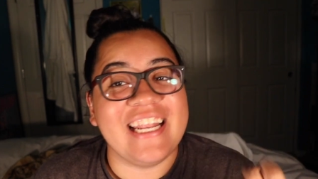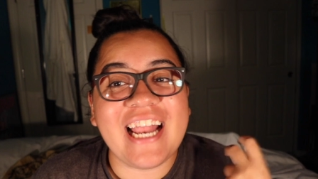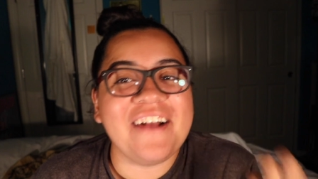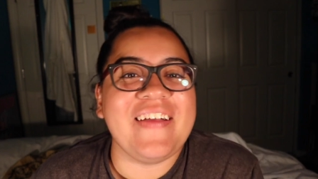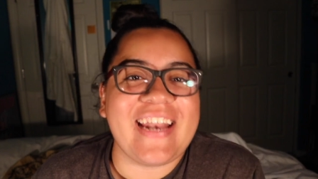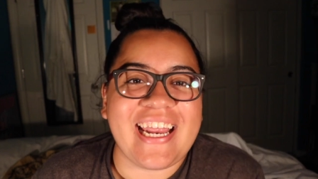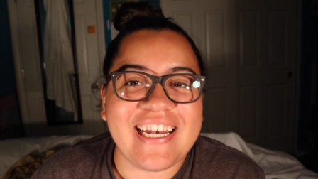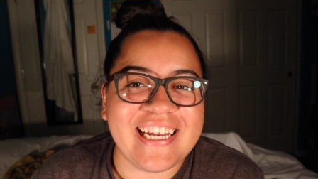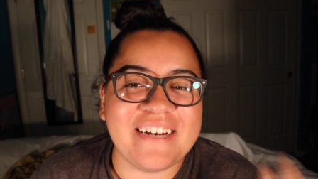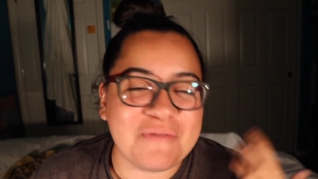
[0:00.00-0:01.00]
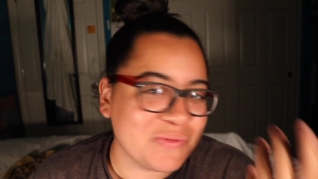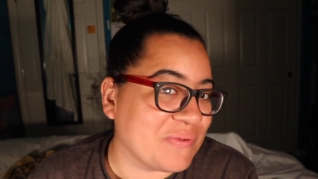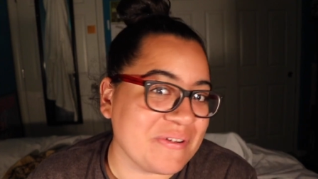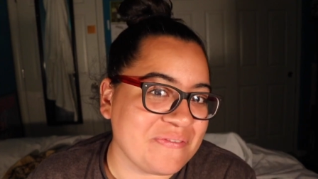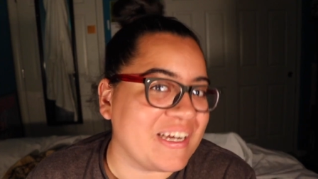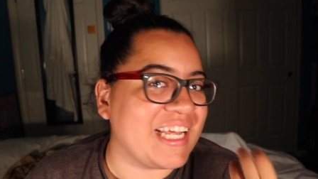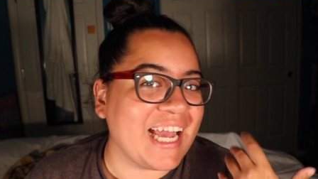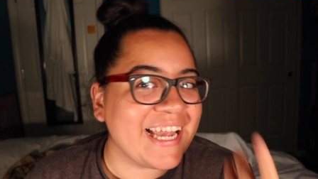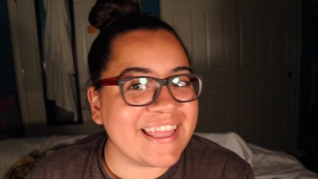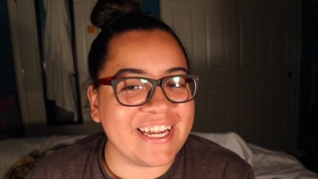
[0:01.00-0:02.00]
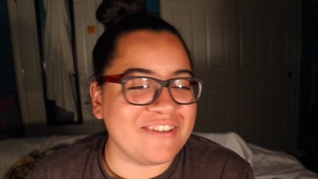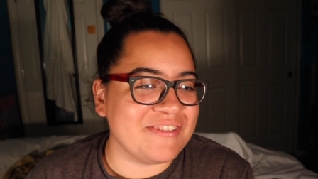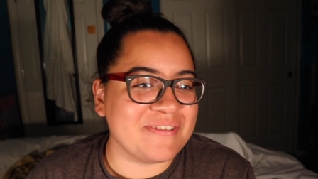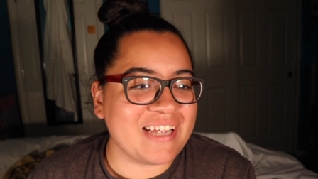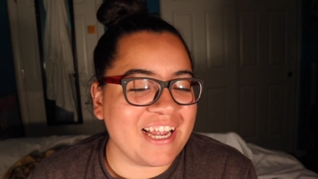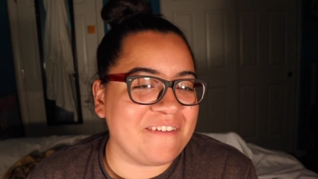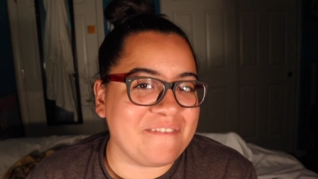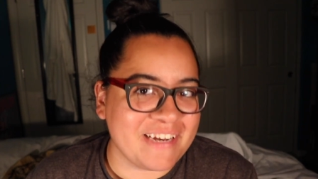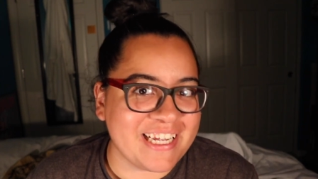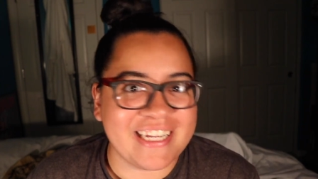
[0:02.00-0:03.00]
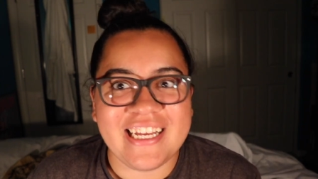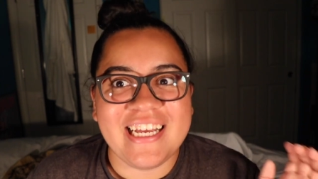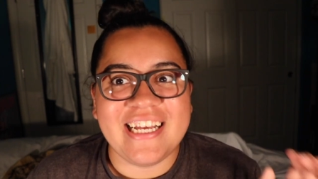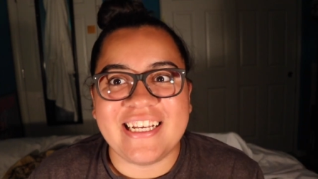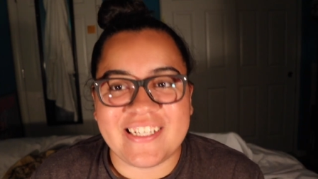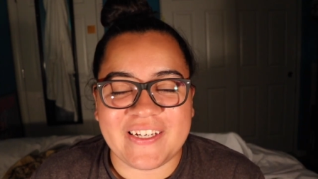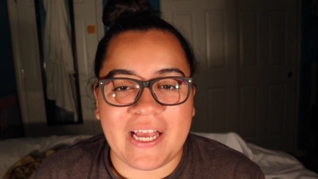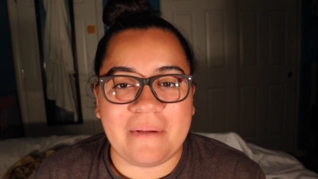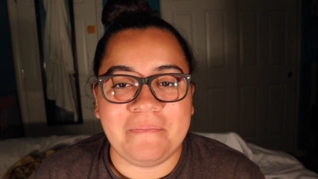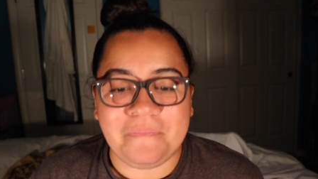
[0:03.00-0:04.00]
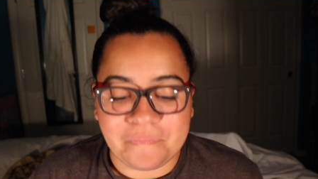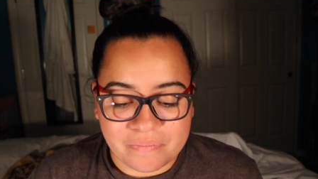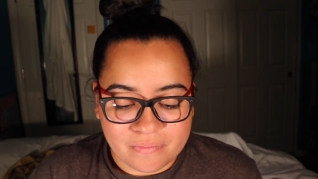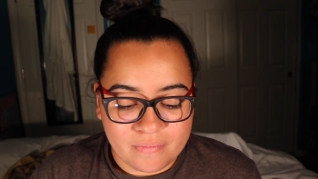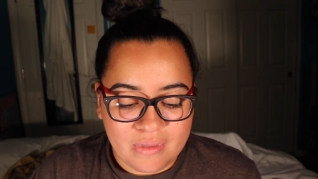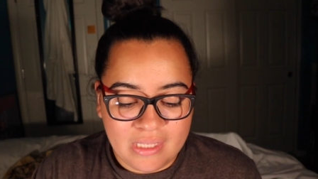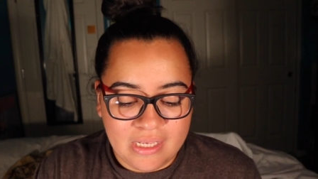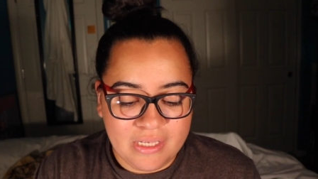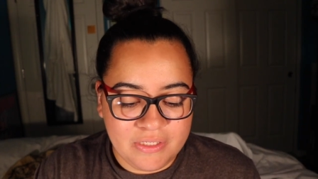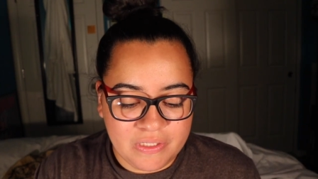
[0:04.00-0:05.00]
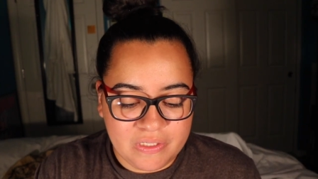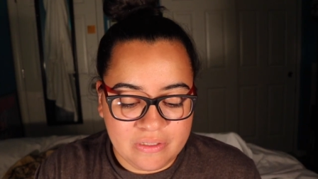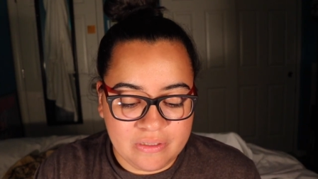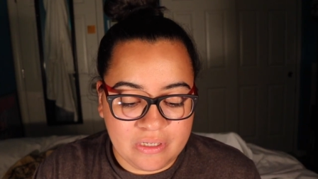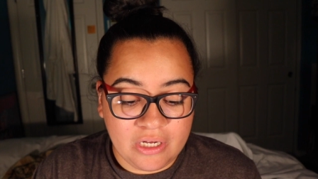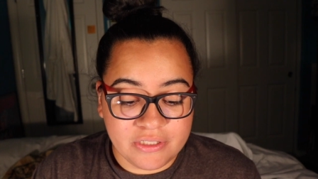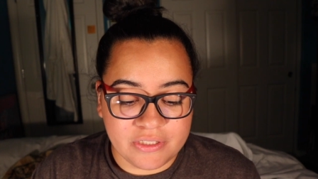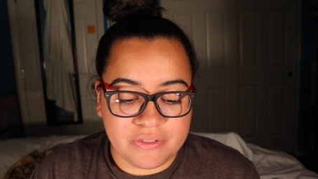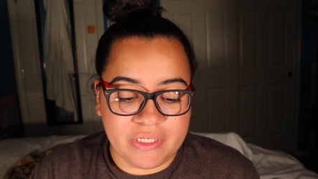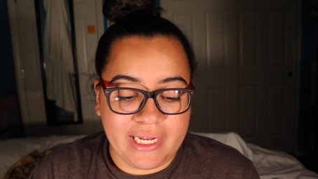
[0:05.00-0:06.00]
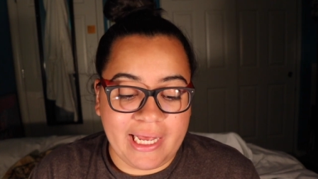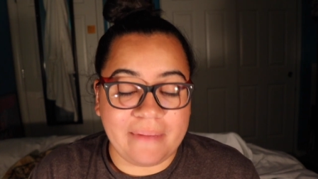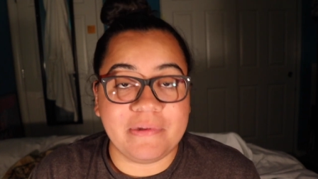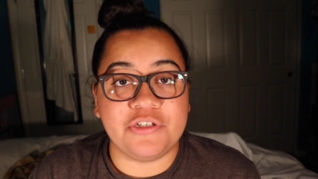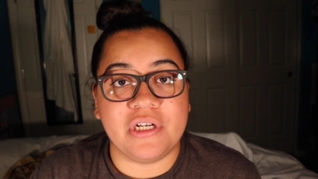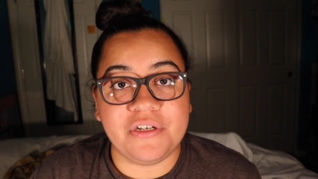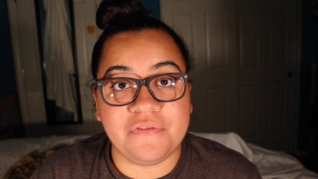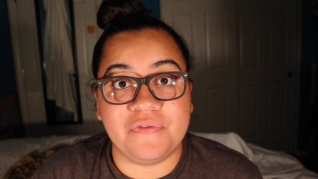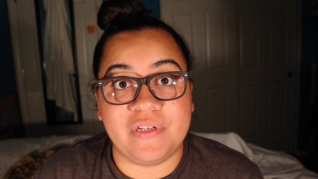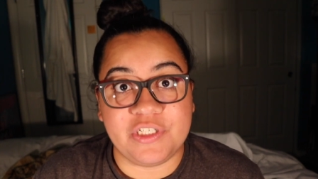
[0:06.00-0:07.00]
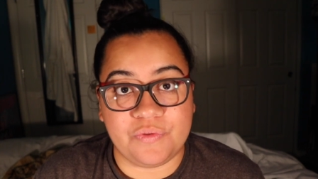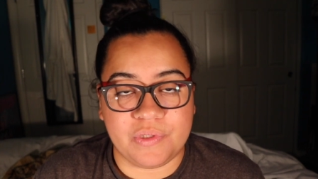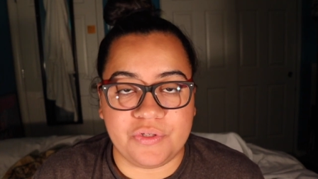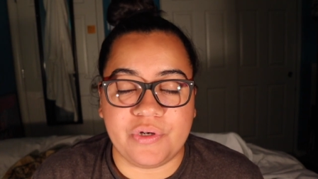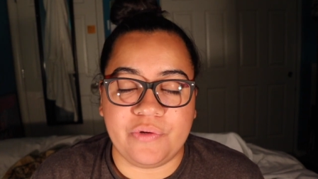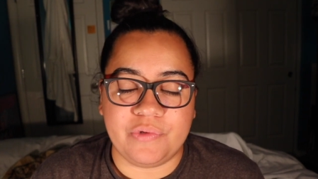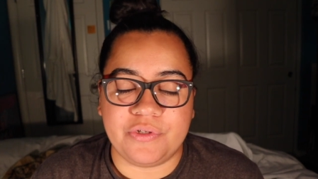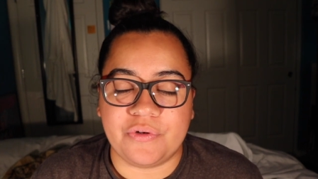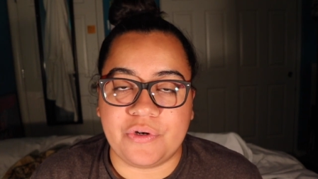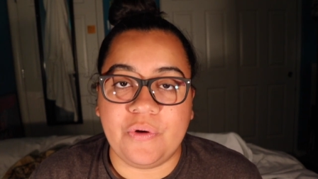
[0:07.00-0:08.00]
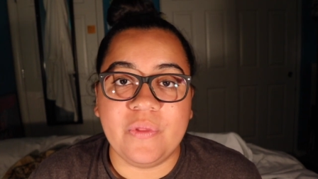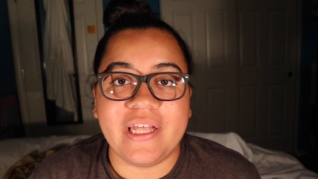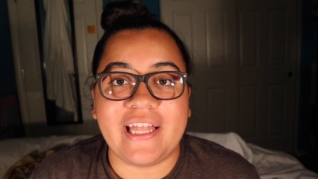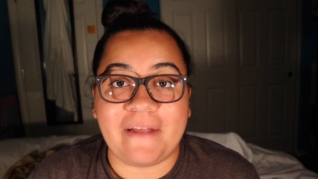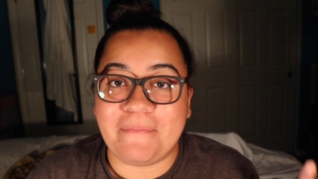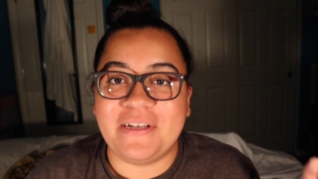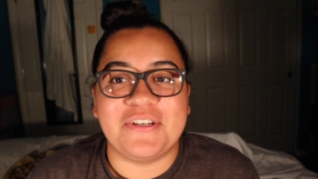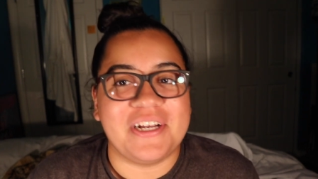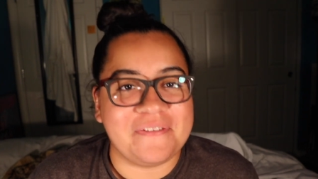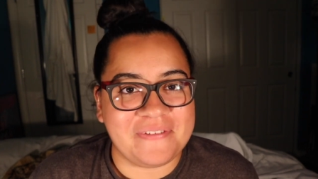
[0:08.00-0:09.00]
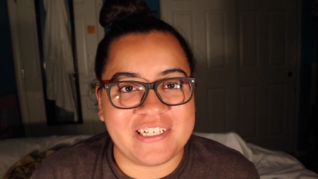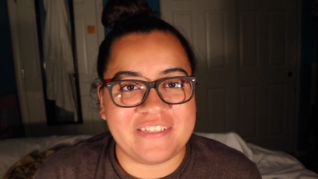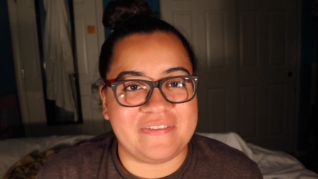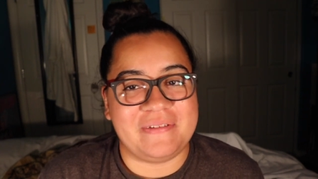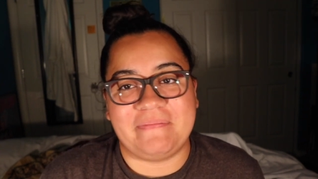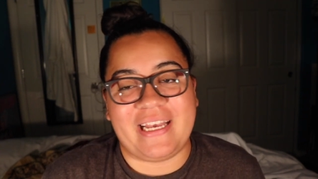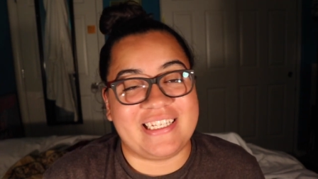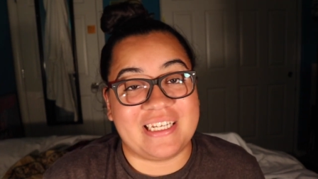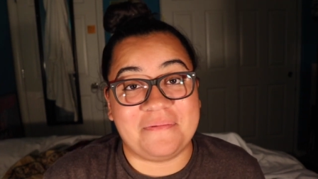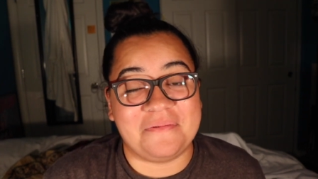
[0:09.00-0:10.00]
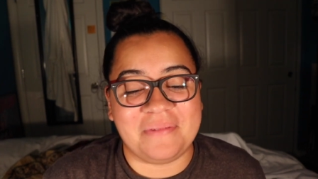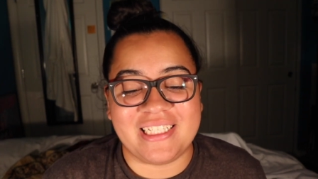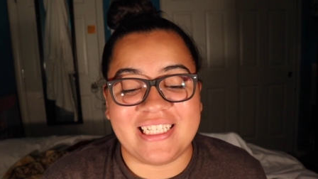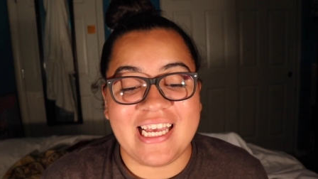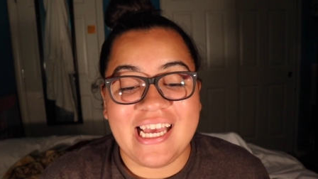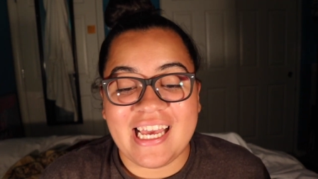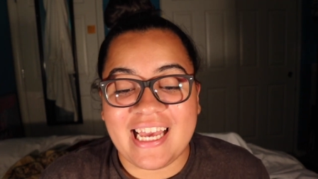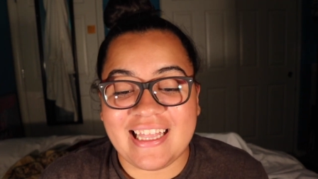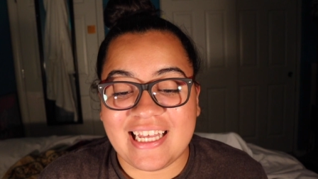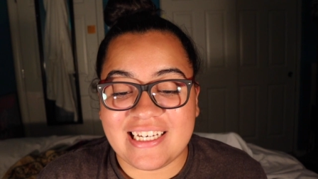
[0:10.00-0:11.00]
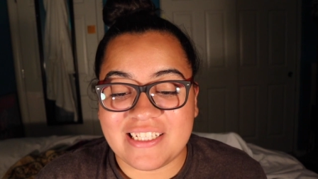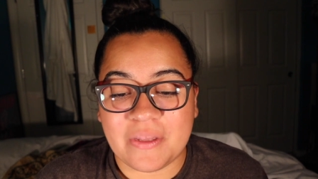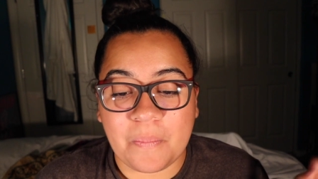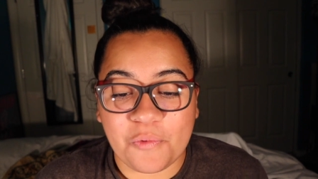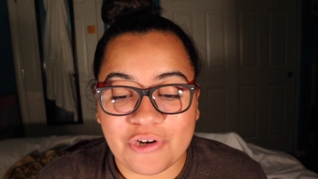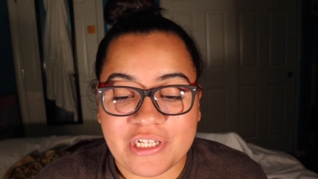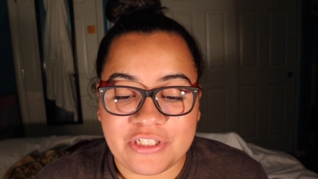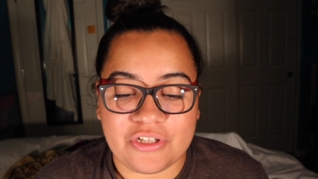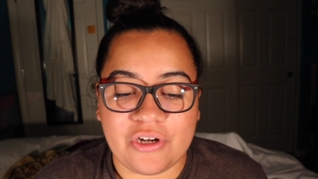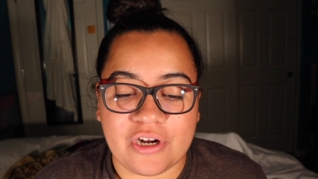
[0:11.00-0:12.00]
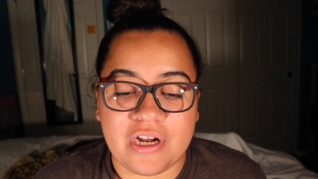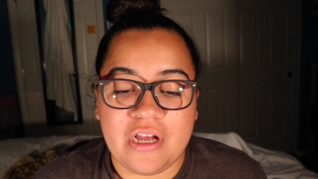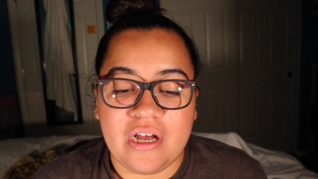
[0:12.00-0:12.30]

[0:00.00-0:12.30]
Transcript: And how it ended was pretty funny. I thought it was kind of funny. So yeah. So also today I've been trying to finish one story and one story only that I've been trying to finish for the past couple months and that is The Morning Star